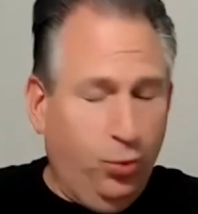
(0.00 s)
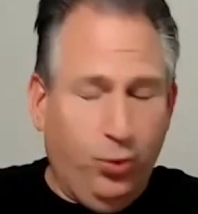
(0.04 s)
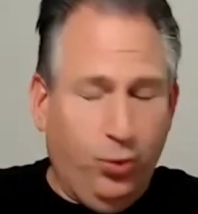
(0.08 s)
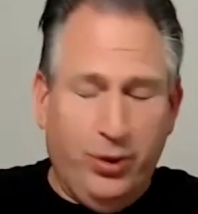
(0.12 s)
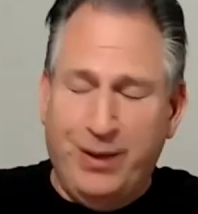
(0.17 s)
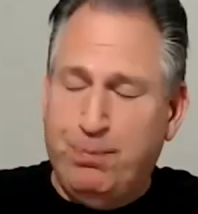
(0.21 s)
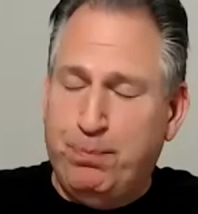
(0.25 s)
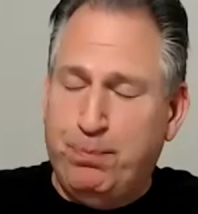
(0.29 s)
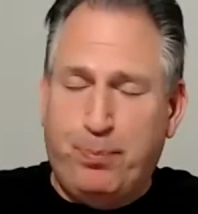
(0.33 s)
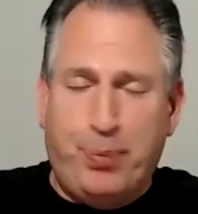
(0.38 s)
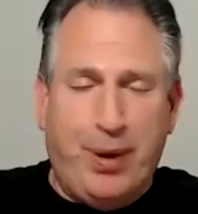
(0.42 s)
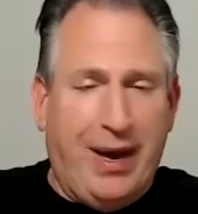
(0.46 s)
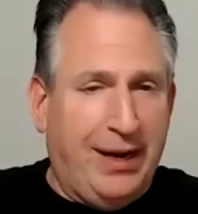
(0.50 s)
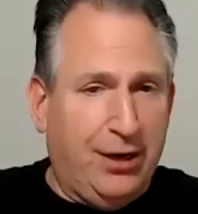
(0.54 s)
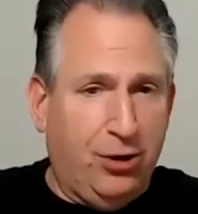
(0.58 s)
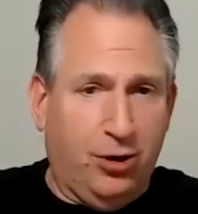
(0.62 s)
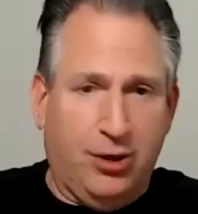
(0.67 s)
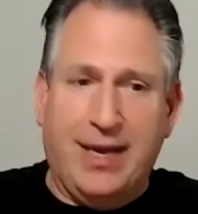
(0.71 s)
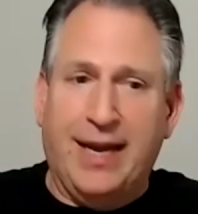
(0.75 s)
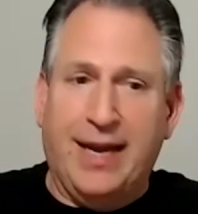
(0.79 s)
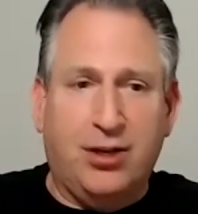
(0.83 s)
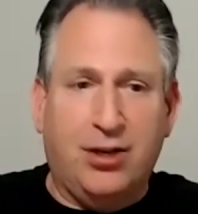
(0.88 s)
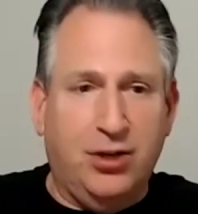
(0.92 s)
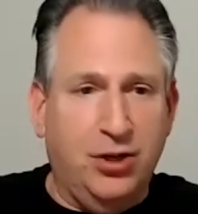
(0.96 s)
we better
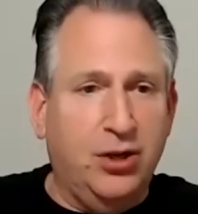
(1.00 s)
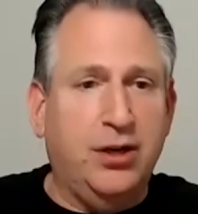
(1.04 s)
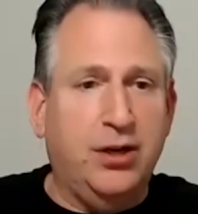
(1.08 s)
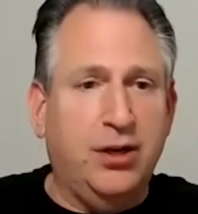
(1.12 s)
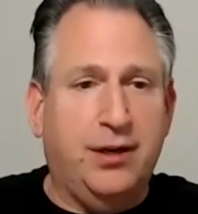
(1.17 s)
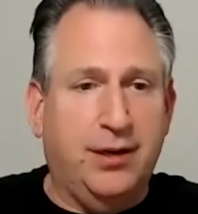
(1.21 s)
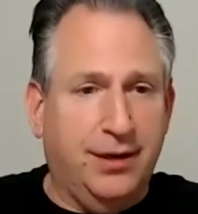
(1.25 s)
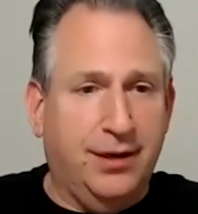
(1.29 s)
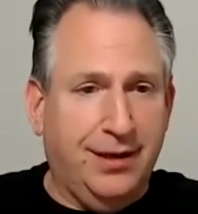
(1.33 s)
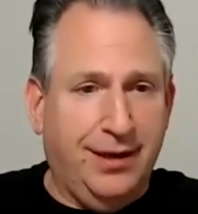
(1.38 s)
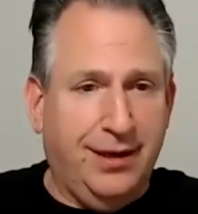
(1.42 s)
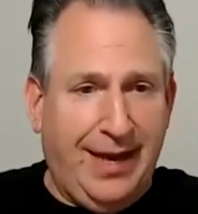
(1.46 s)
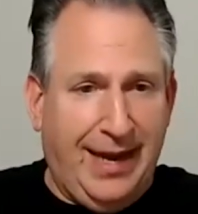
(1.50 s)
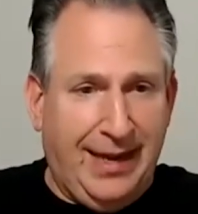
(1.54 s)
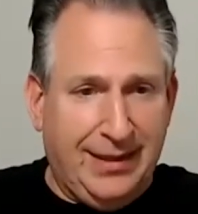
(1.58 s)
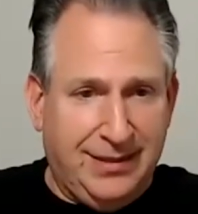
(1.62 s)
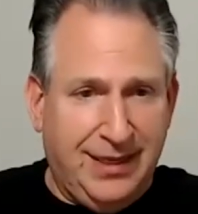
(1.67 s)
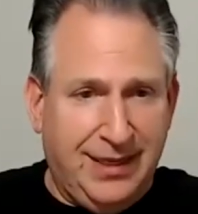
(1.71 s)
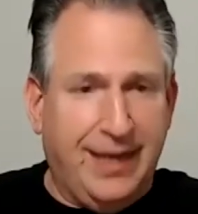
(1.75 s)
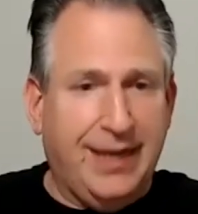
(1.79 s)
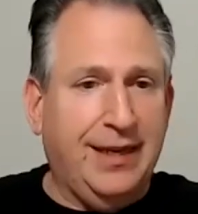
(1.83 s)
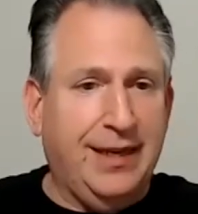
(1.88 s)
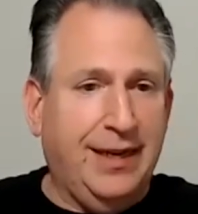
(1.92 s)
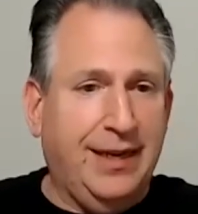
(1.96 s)
get good
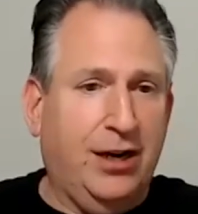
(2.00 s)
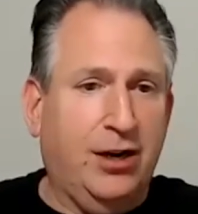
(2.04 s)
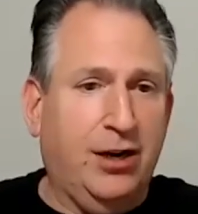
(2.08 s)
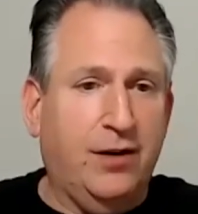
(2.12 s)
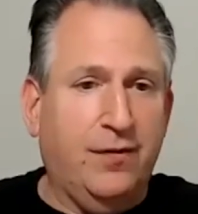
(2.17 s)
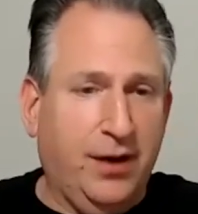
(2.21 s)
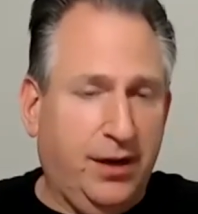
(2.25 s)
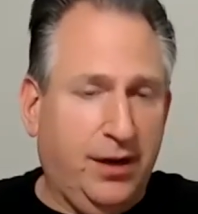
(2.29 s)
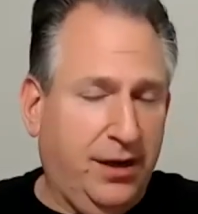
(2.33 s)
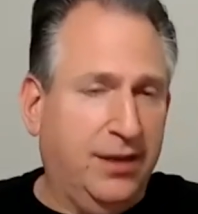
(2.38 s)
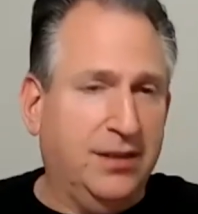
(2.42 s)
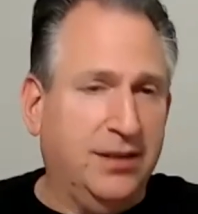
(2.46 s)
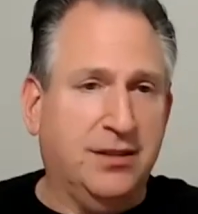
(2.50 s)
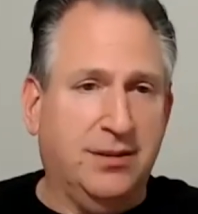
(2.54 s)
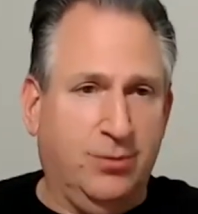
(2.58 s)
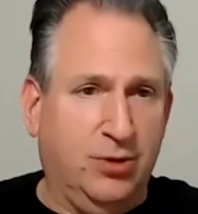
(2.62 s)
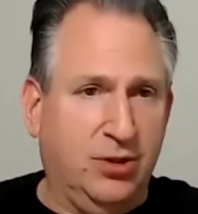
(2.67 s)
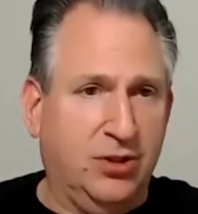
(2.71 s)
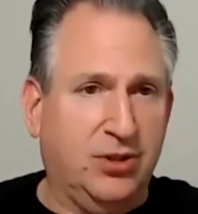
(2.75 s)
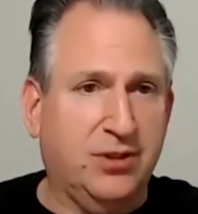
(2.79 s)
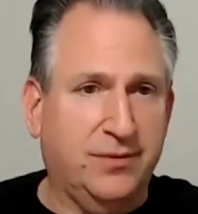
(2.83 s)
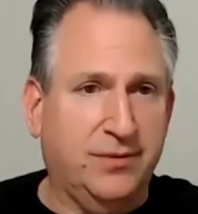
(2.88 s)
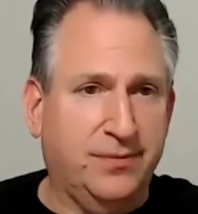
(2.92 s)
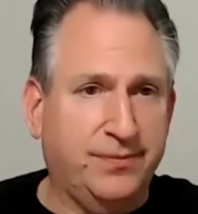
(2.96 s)
at taking care of our
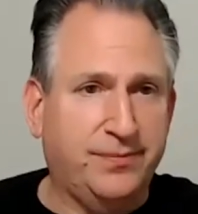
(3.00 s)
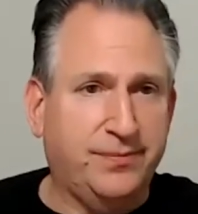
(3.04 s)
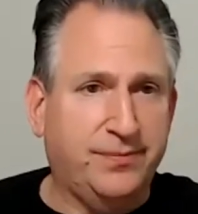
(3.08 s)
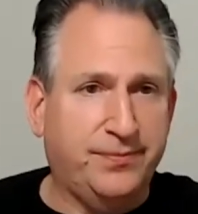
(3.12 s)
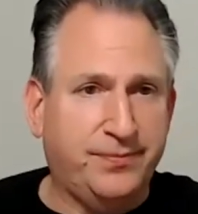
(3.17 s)
customers.